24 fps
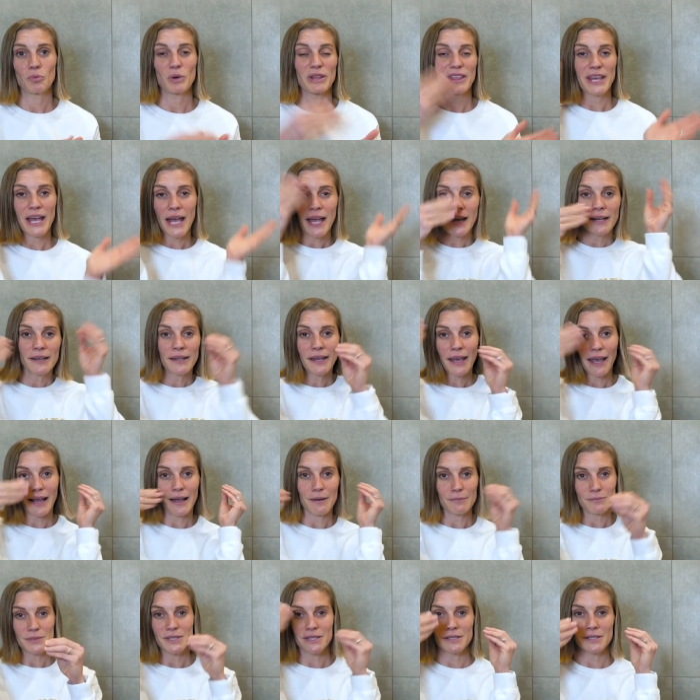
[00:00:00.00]
with
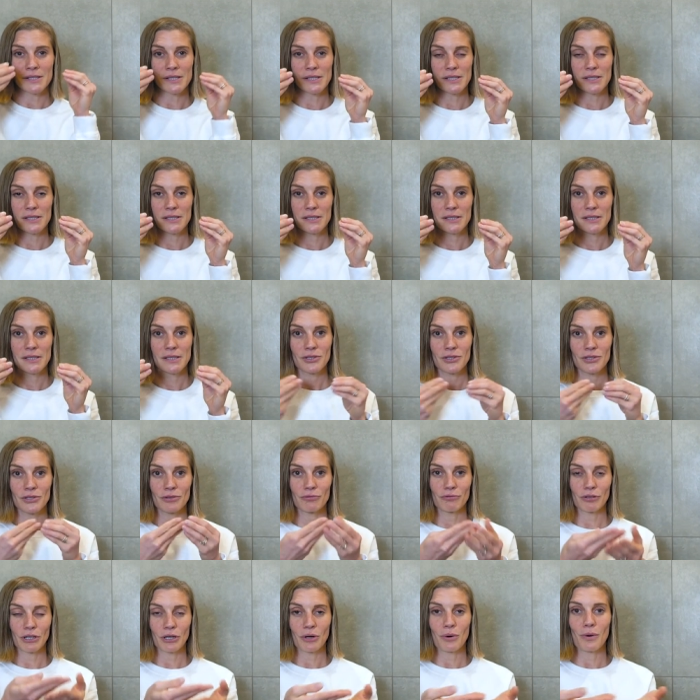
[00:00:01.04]
headcams on
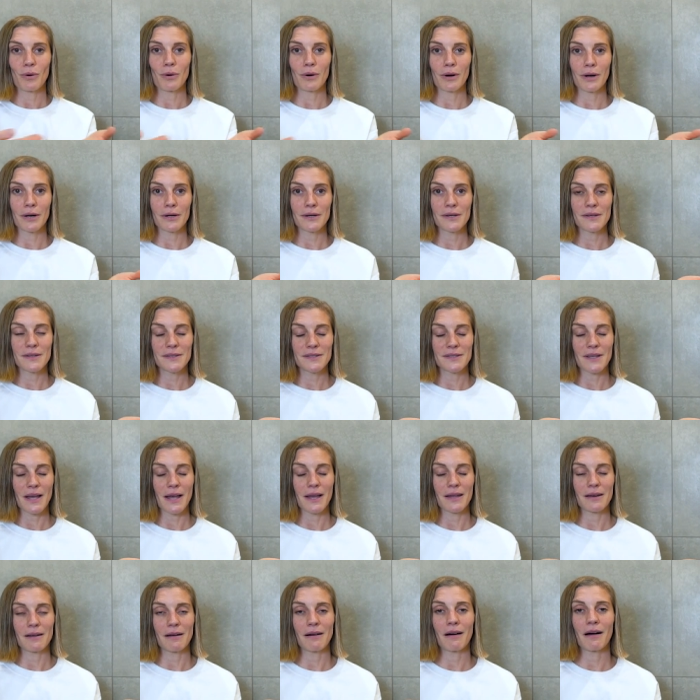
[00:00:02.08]
to record
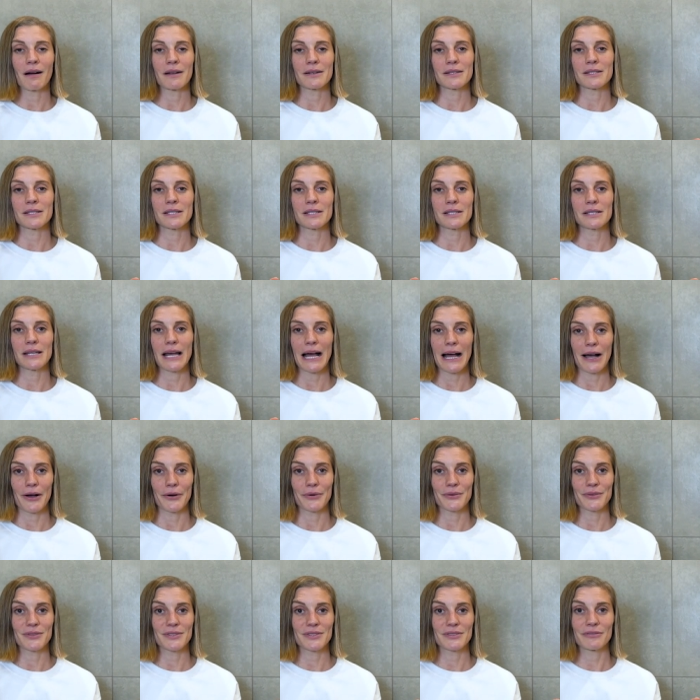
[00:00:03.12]
said haunted
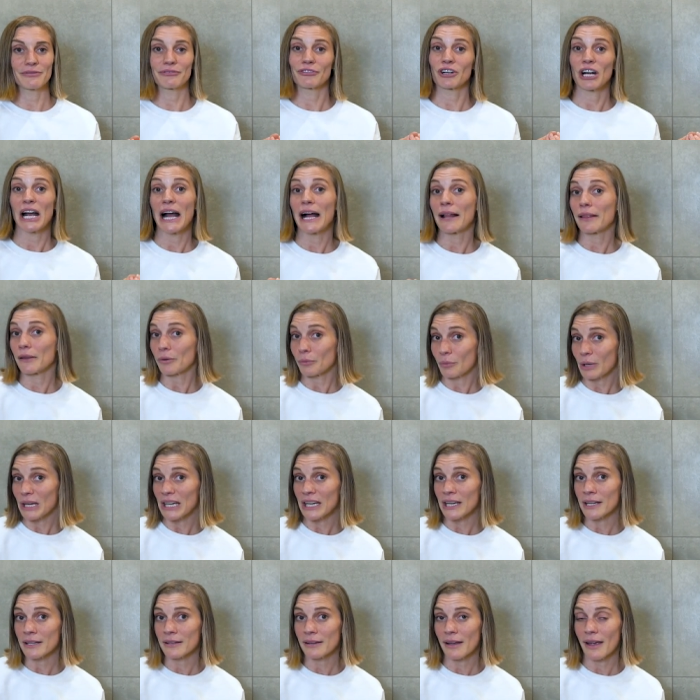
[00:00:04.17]
house for
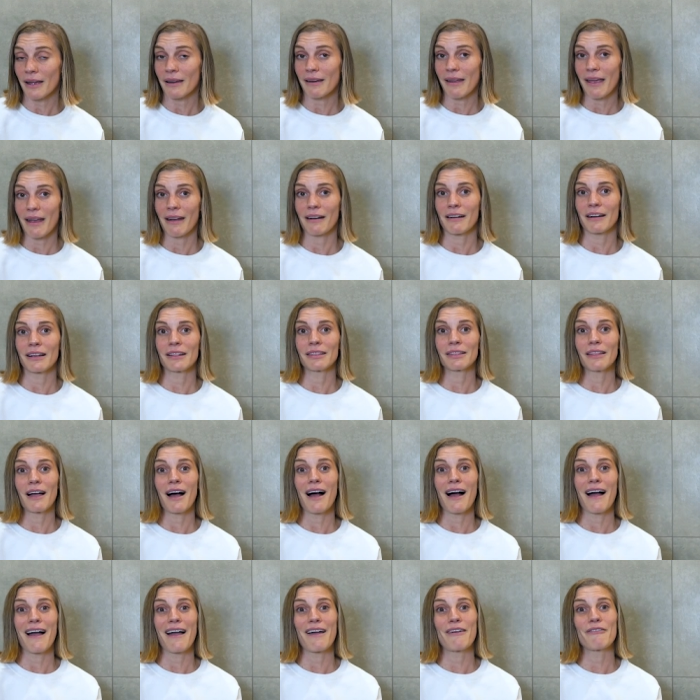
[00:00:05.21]
Halloween and air it
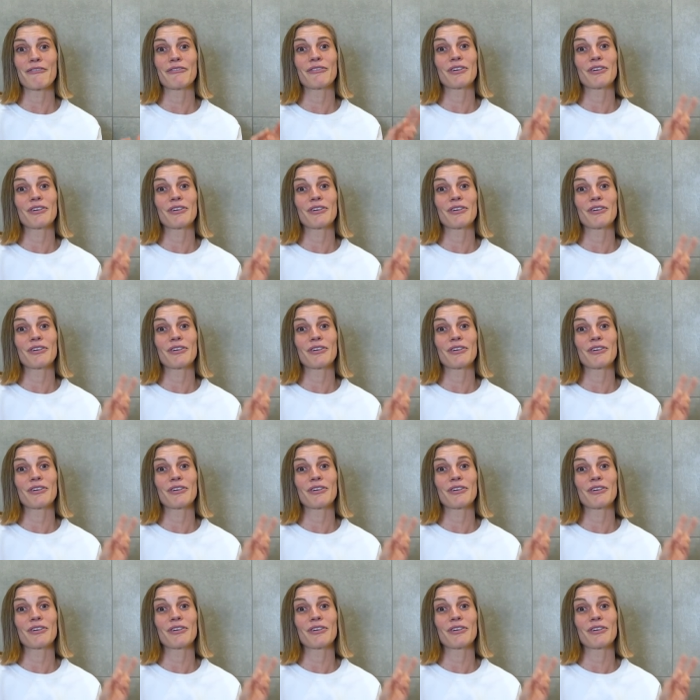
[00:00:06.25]
live